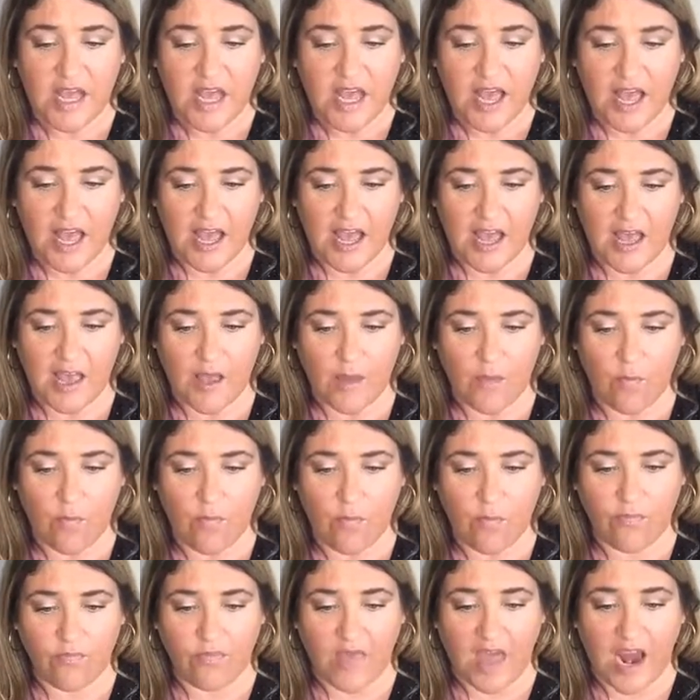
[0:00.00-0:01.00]

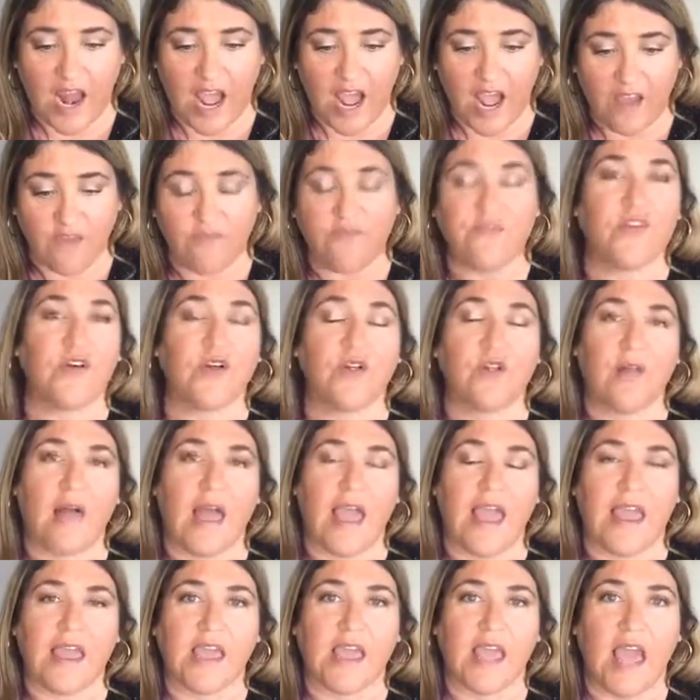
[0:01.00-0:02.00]
that I feel
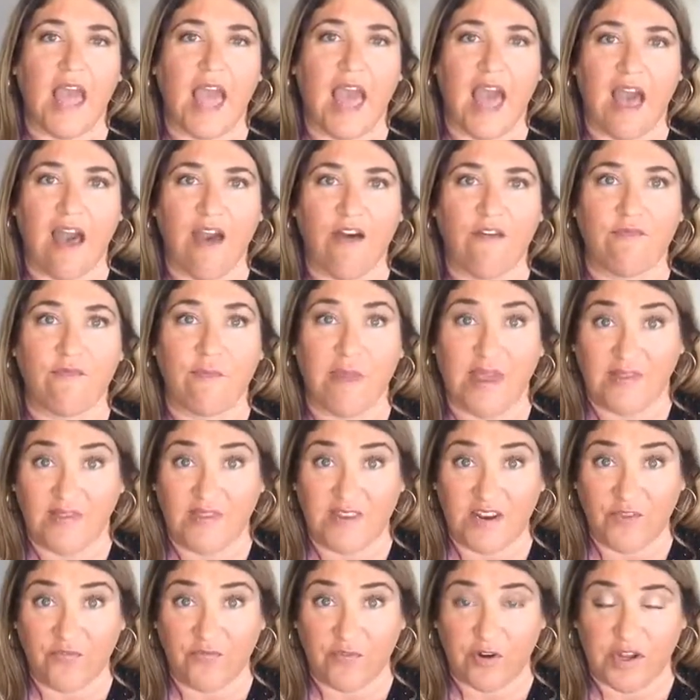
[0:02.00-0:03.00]
like have made
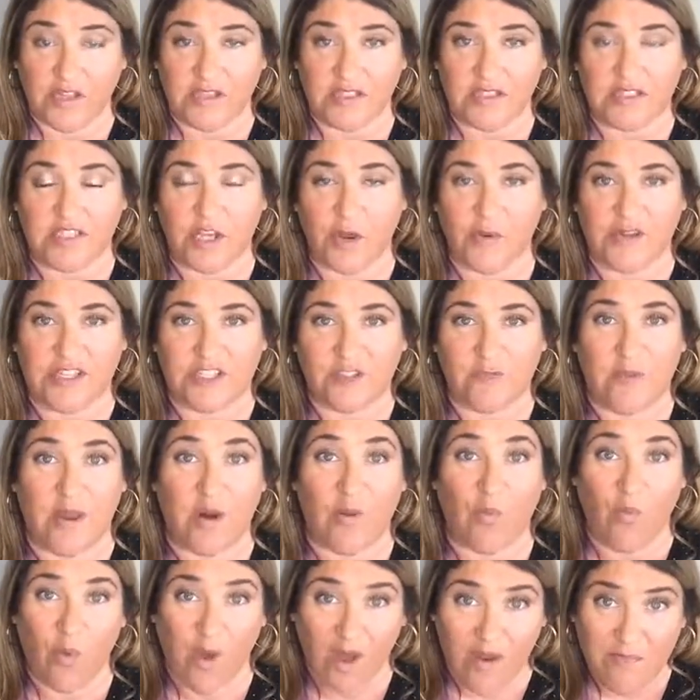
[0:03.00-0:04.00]
the difference. So it's
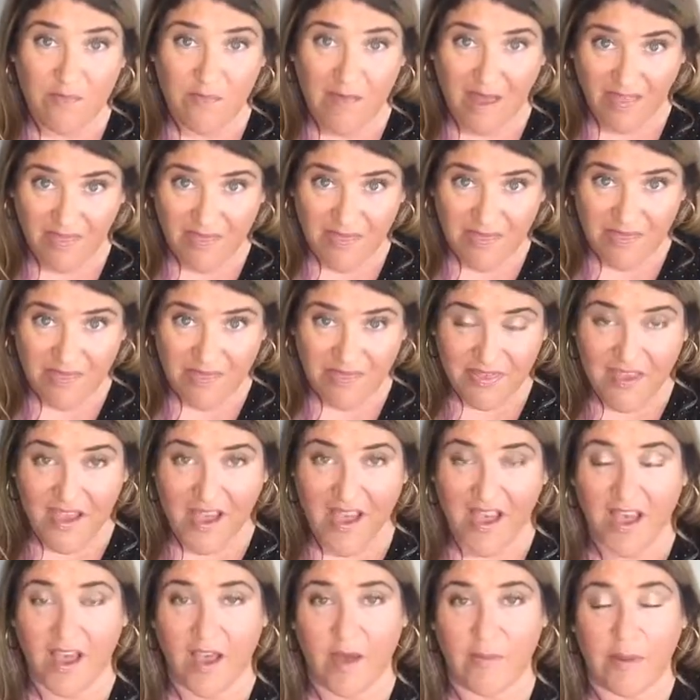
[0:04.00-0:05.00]
been 1 month.
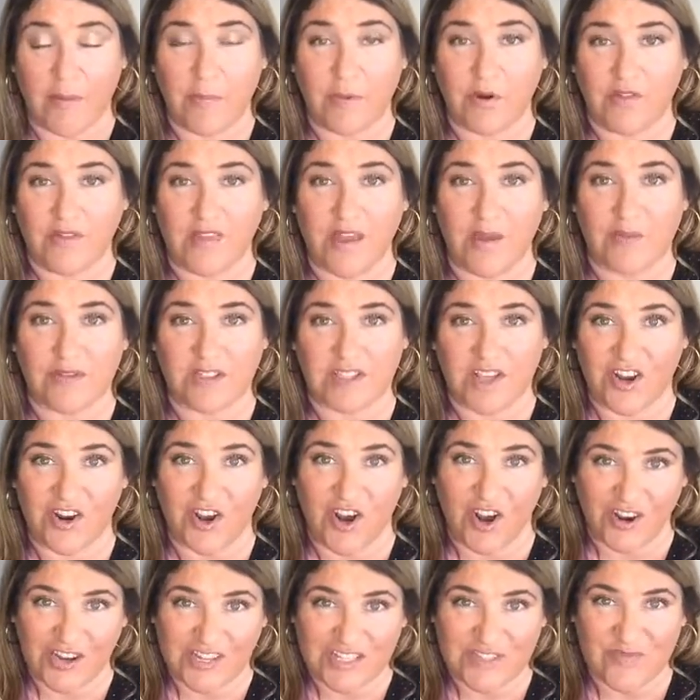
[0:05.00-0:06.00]
My birthday was on
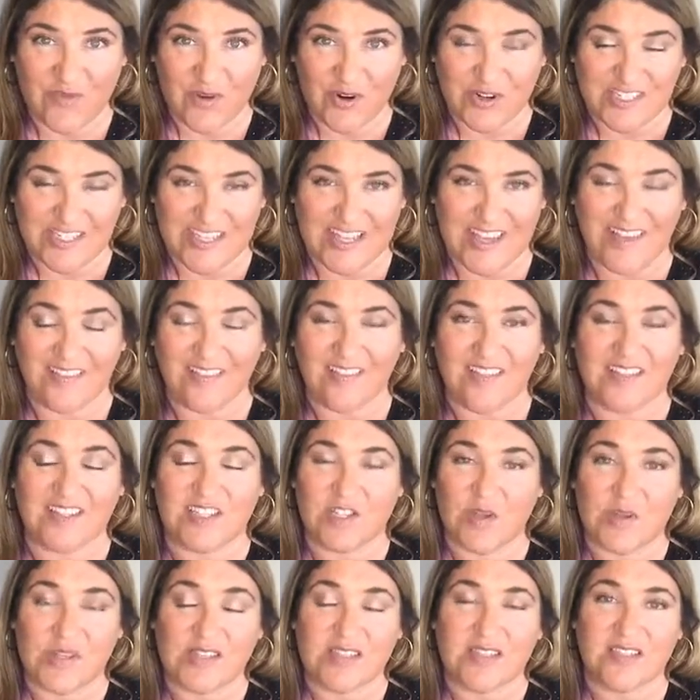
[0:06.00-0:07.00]
August 14th. And
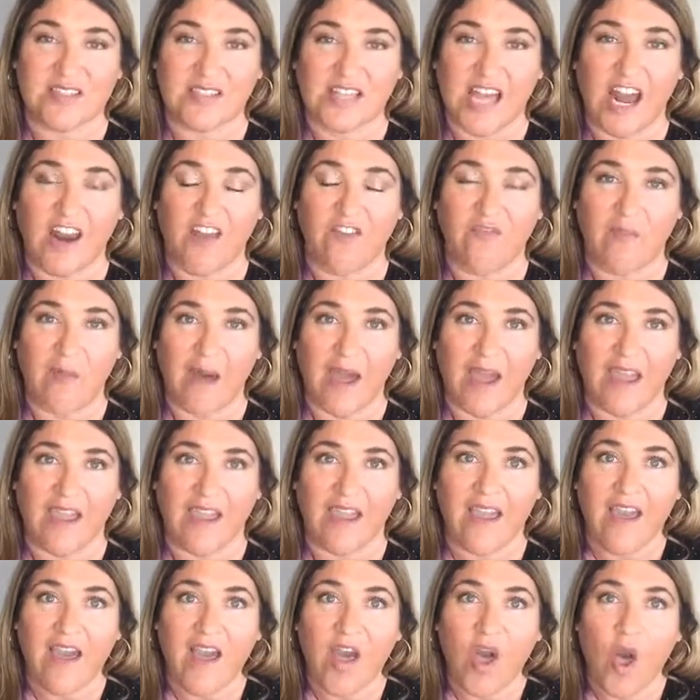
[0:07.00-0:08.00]
so this is kind of
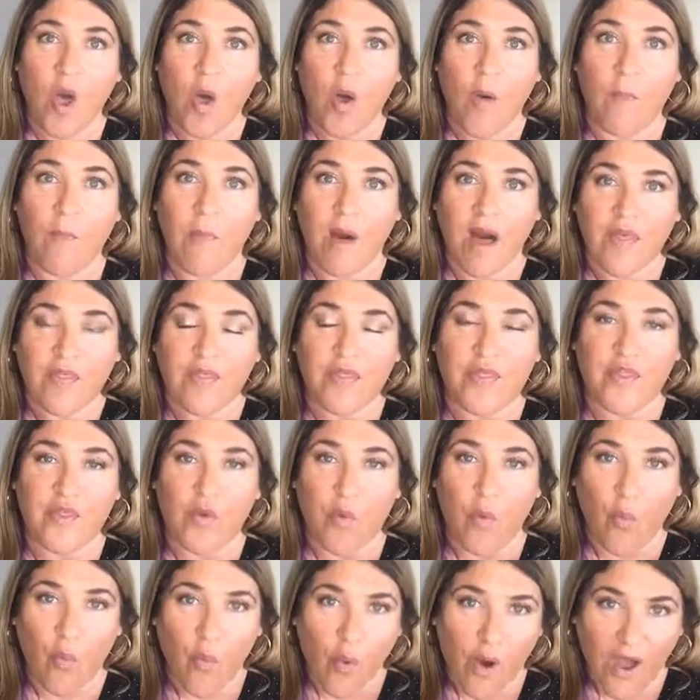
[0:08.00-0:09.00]
my month
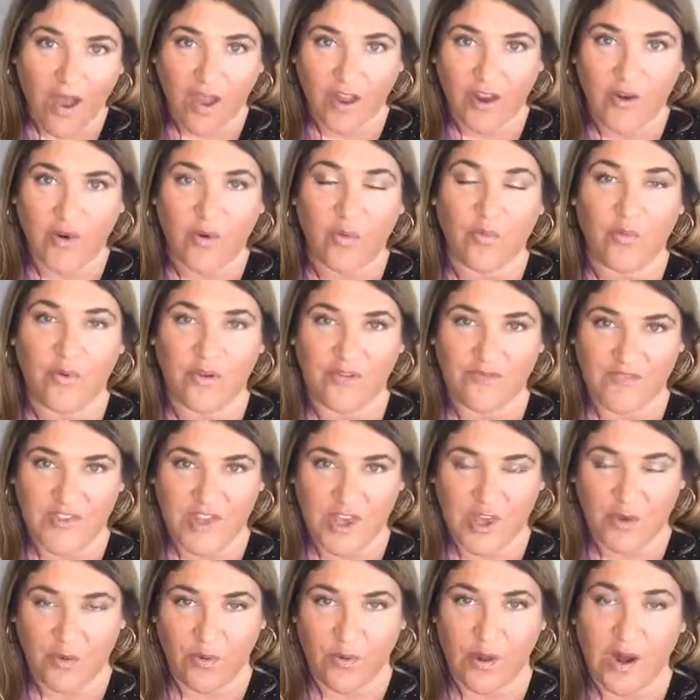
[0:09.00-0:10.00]
one
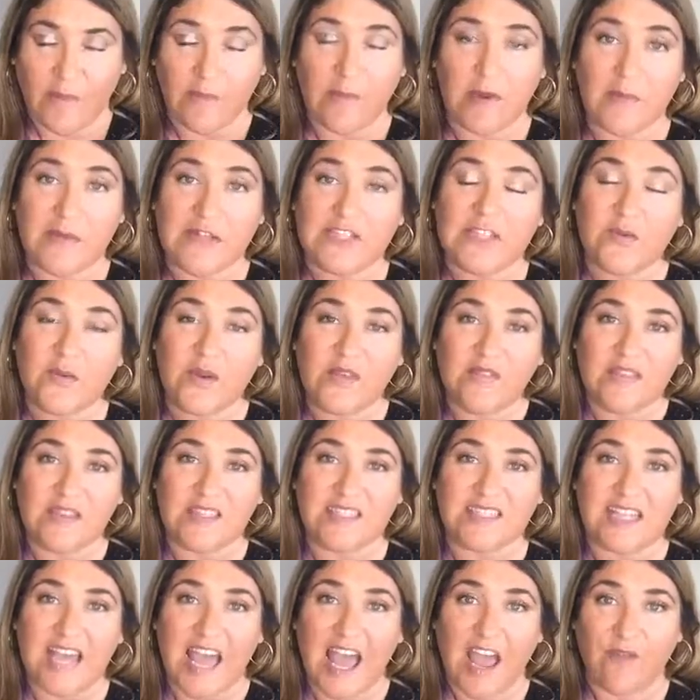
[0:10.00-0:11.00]
review. And I'm going to be doing
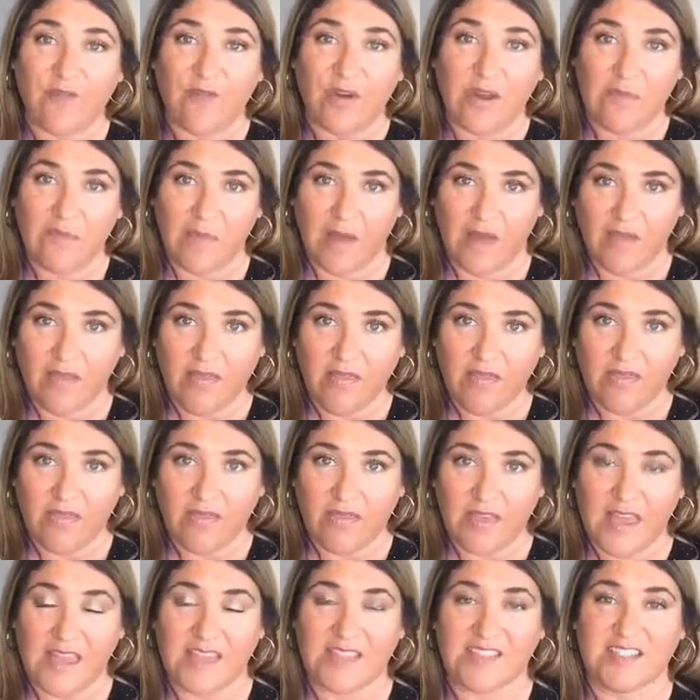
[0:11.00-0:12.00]
this every month
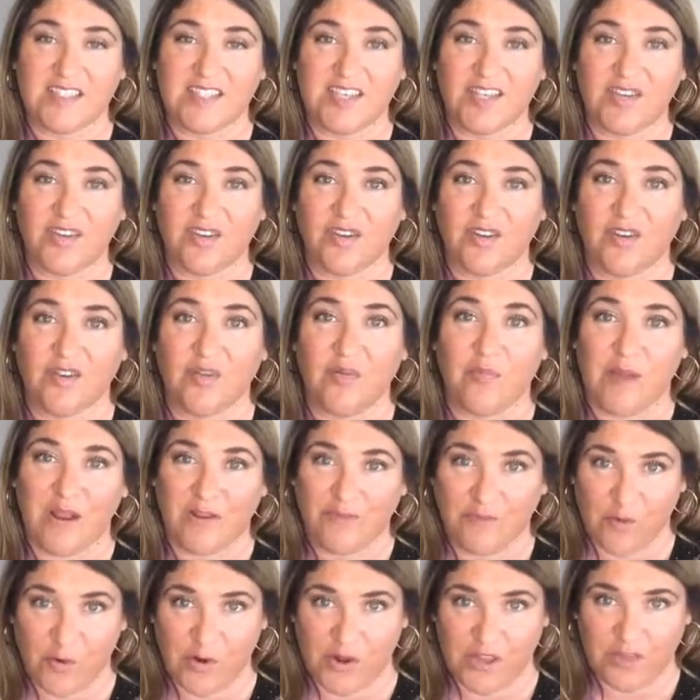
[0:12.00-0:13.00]
until my
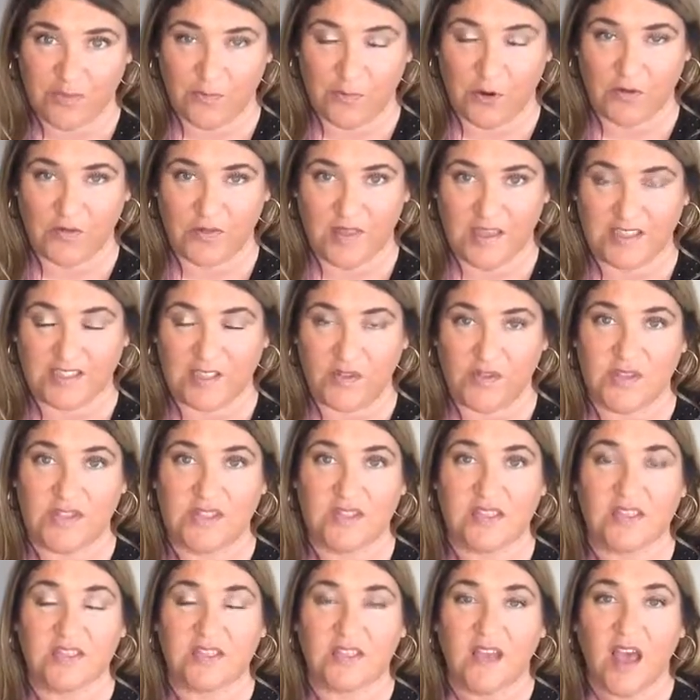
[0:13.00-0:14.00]
40th birthday. So
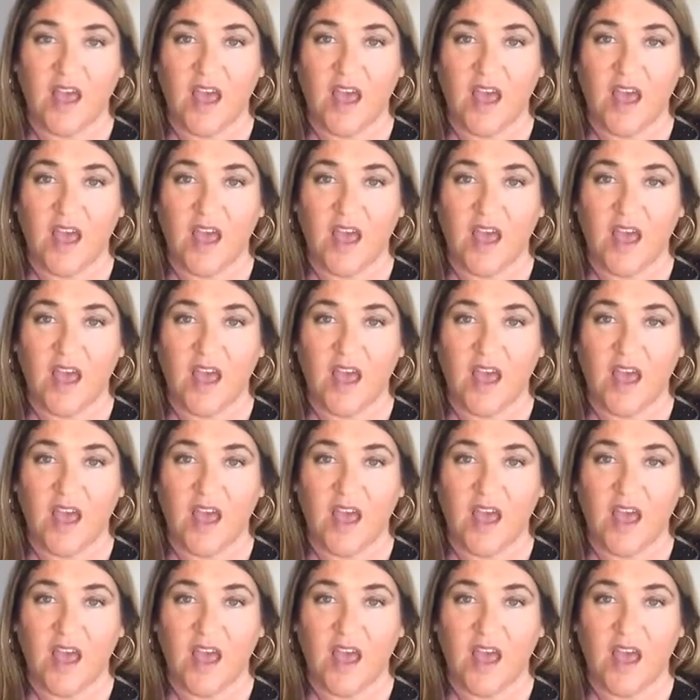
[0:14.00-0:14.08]
this is